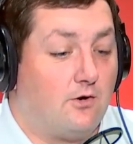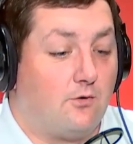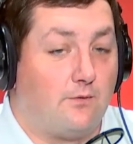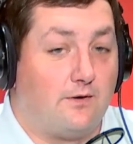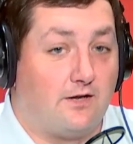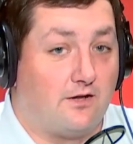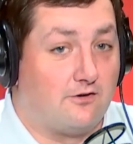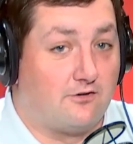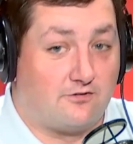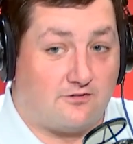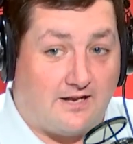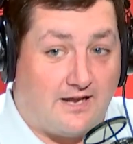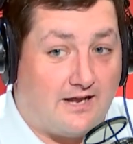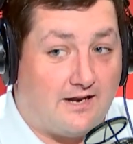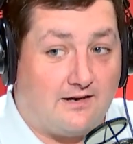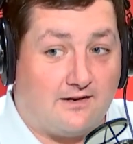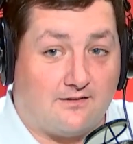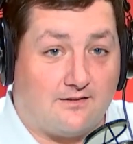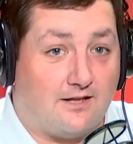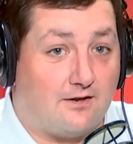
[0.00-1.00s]
We
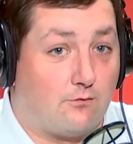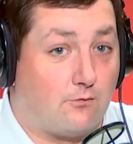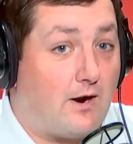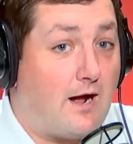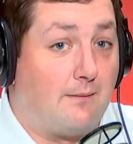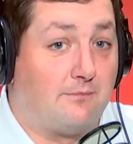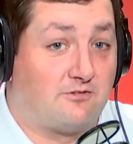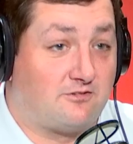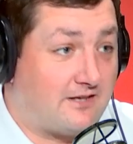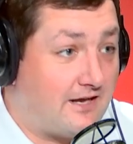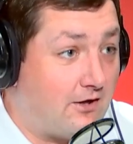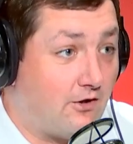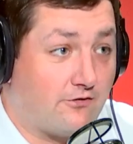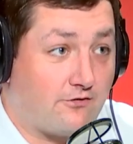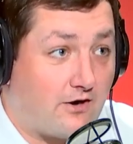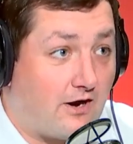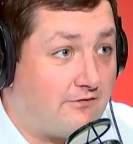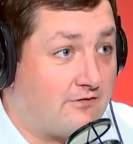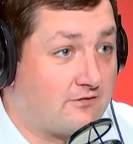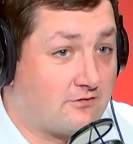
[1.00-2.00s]
understand that Rob
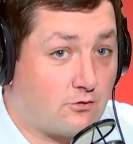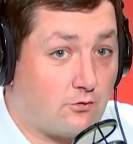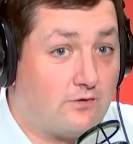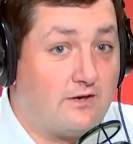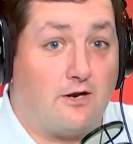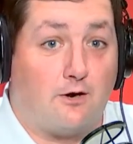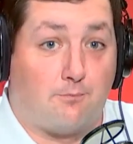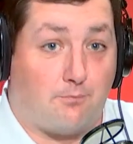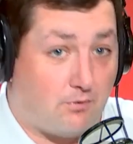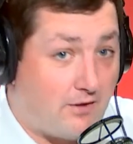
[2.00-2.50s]
Sales, their offensive coordinator,